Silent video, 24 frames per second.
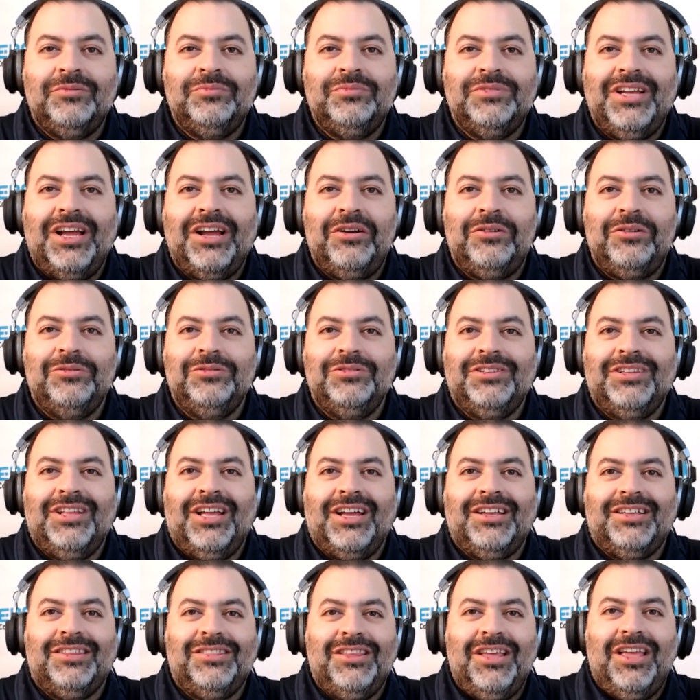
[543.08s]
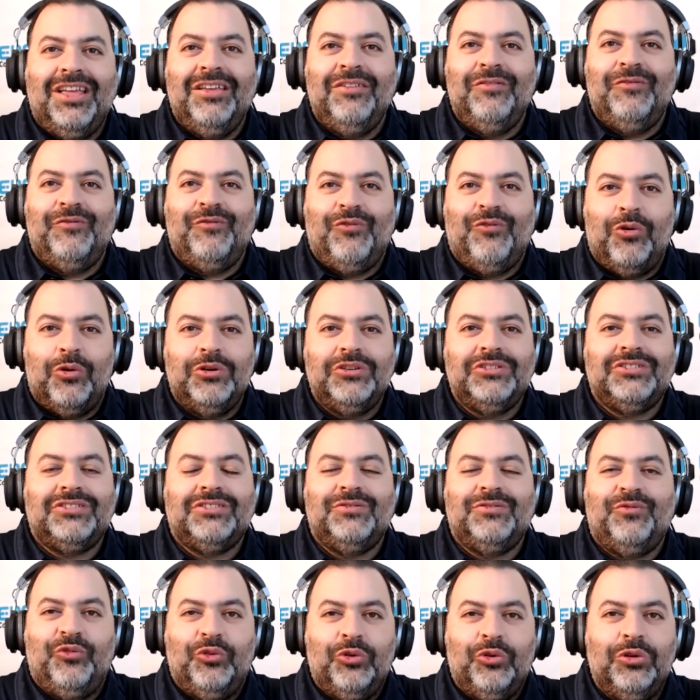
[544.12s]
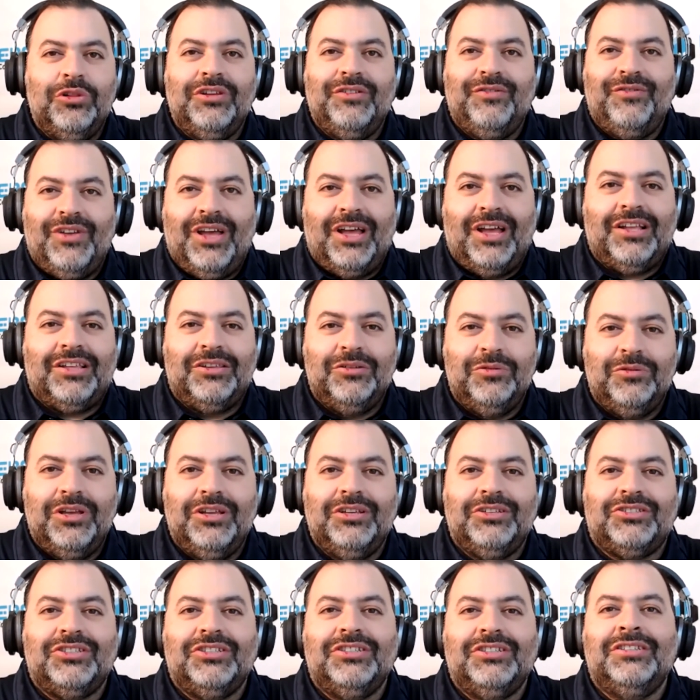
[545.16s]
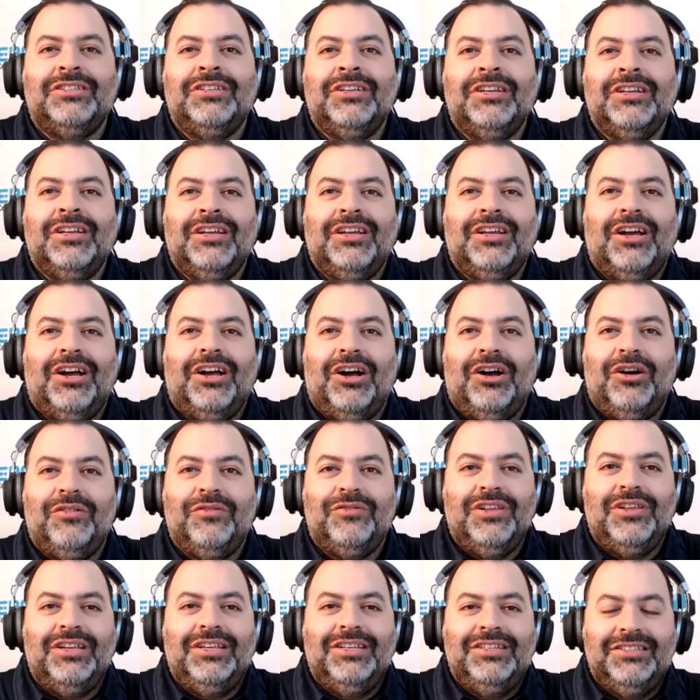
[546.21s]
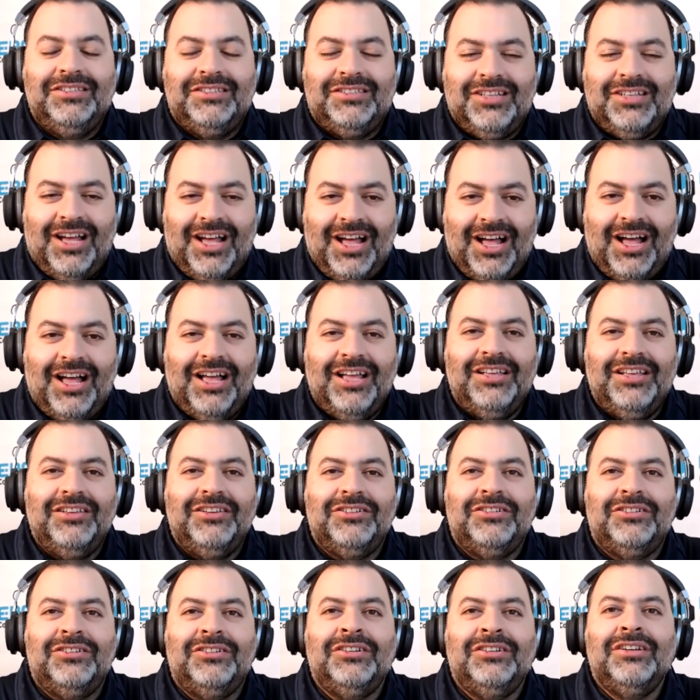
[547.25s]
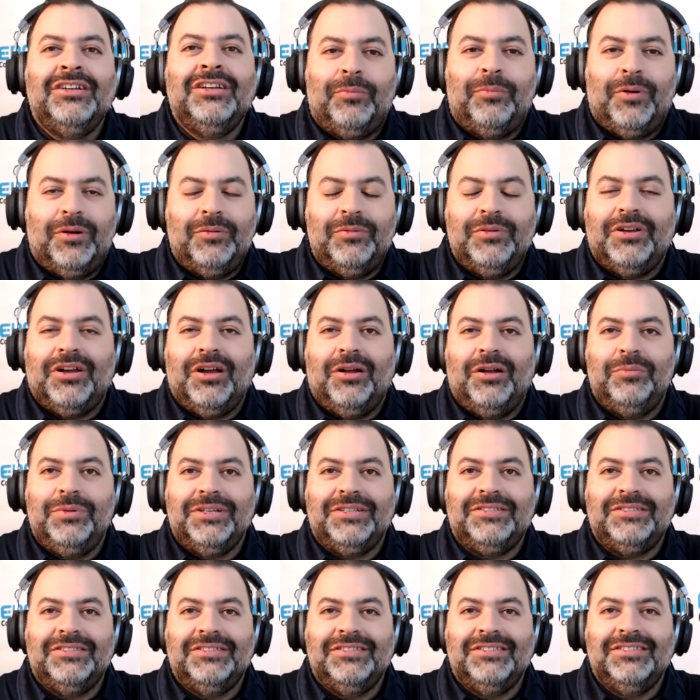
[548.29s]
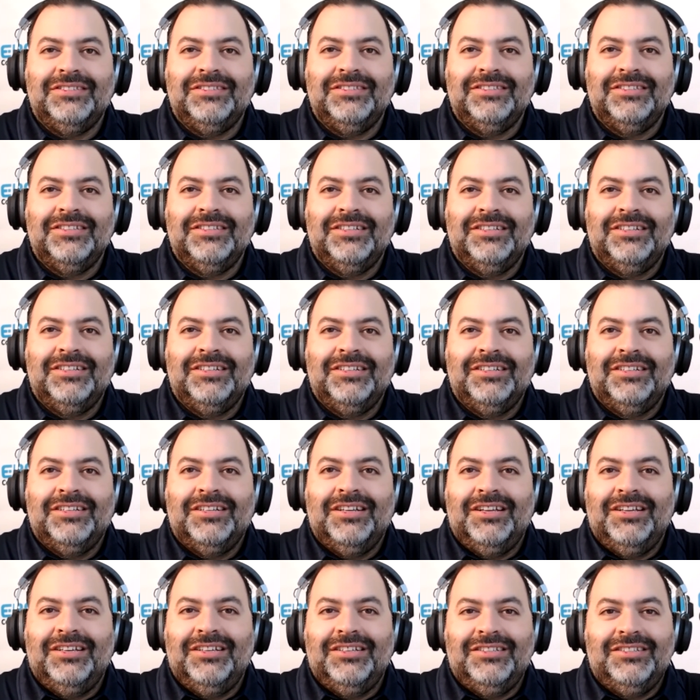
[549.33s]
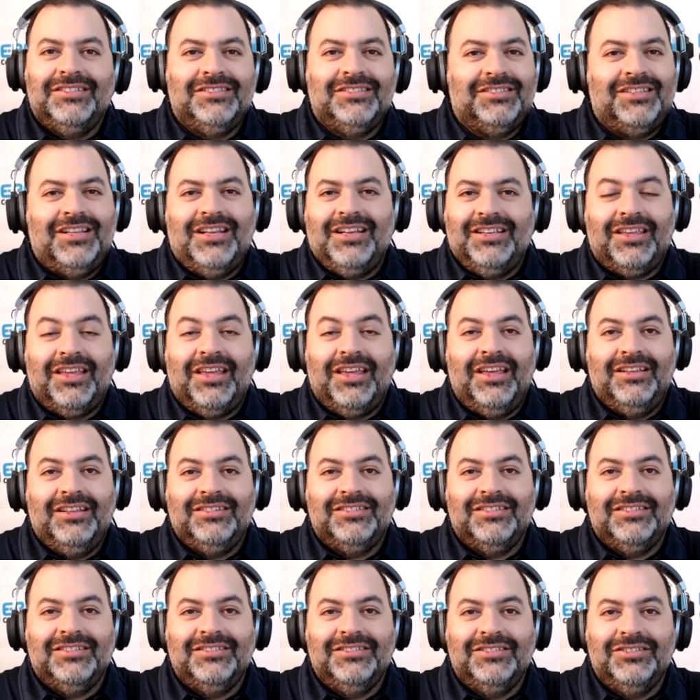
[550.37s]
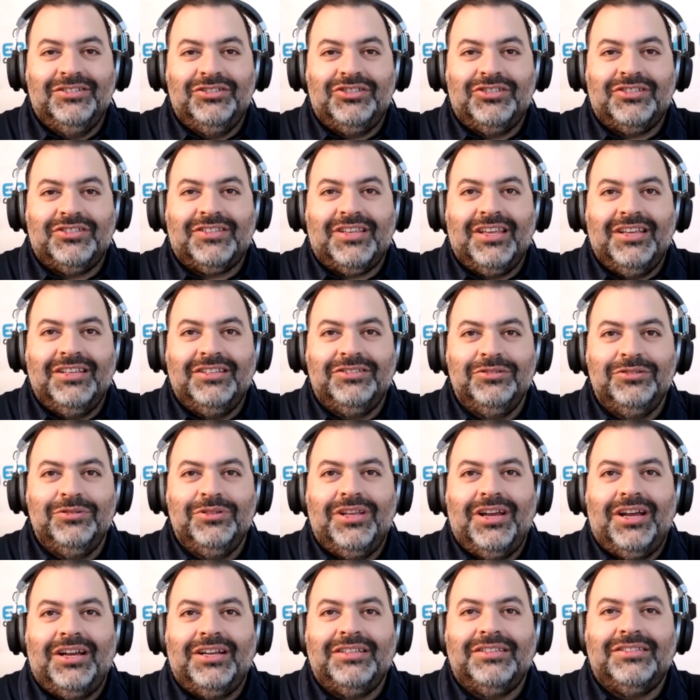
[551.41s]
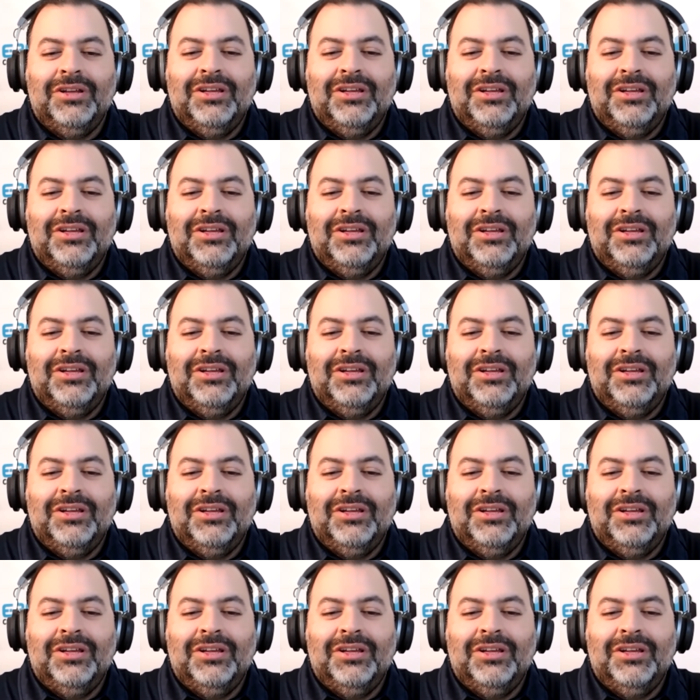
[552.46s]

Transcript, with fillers: them down. Like they forced full evacuation of the entire apartment complex. And it's like you can't, you just can't do that.